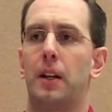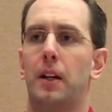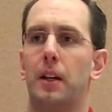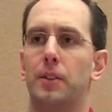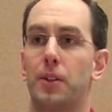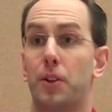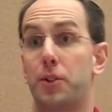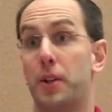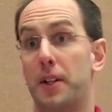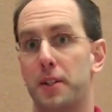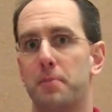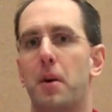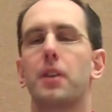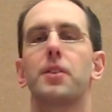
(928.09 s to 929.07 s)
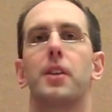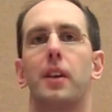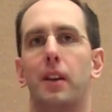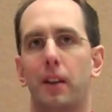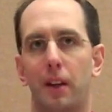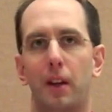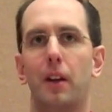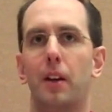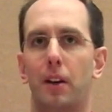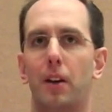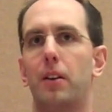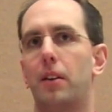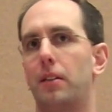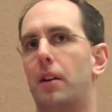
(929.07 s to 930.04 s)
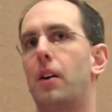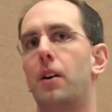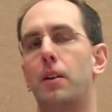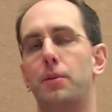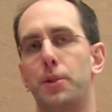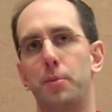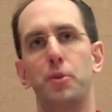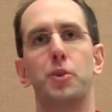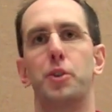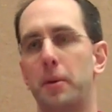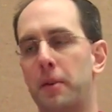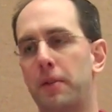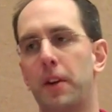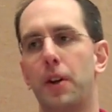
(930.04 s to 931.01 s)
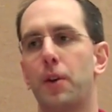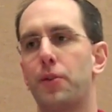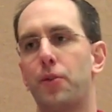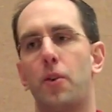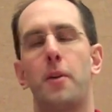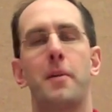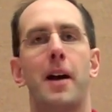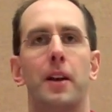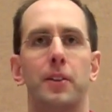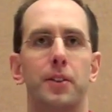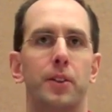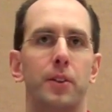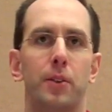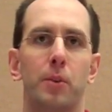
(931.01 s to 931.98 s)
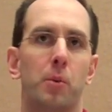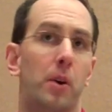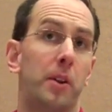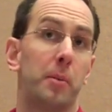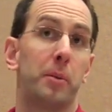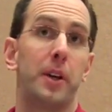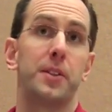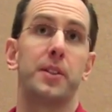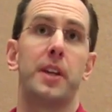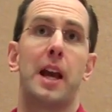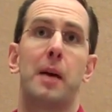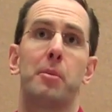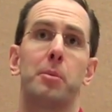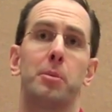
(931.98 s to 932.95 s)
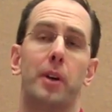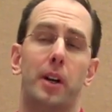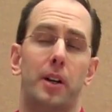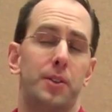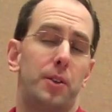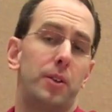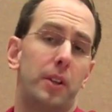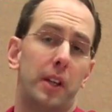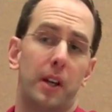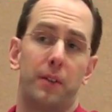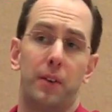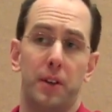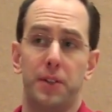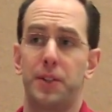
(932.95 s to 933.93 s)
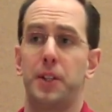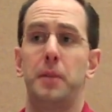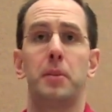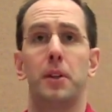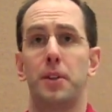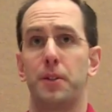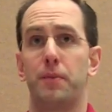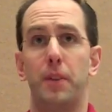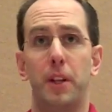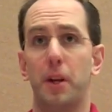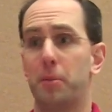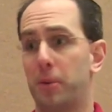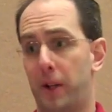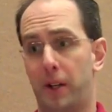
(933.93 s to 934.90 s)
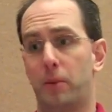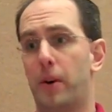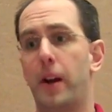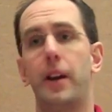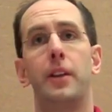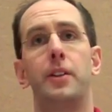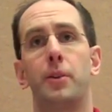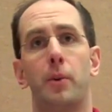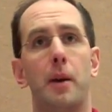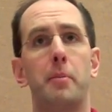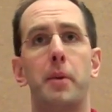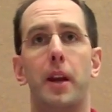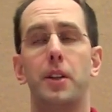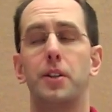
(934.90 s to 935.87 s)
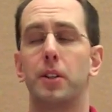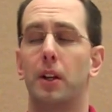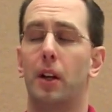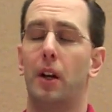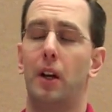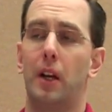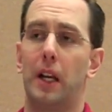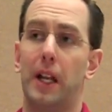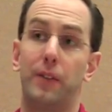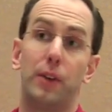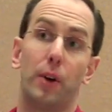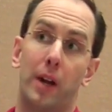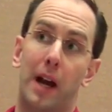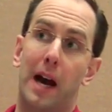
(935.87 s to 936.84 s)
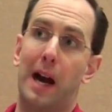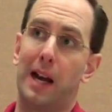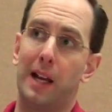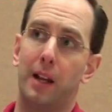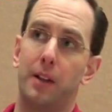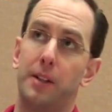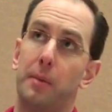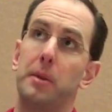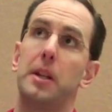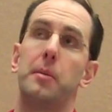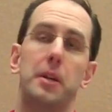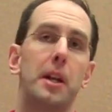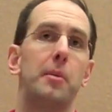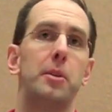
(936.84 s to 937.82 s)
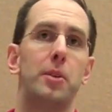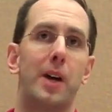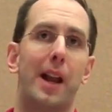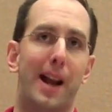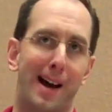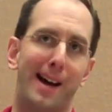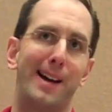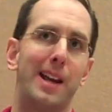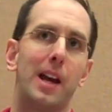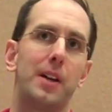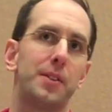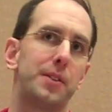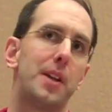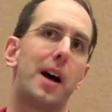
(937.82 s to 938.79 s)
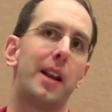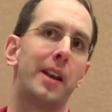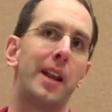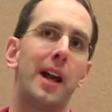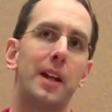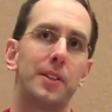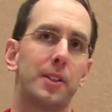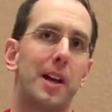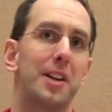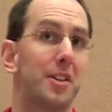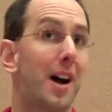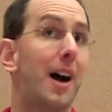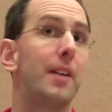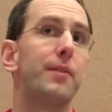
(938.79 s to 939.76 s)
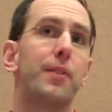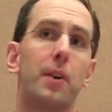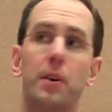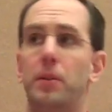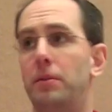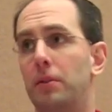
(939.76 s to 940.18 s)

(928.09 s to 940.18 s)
it's called transmuxing, our smooth streaming video format to the one that plays in the Apple player. And so you can get a very seamless video player right in your web page. If you go to www.is.net/iPhone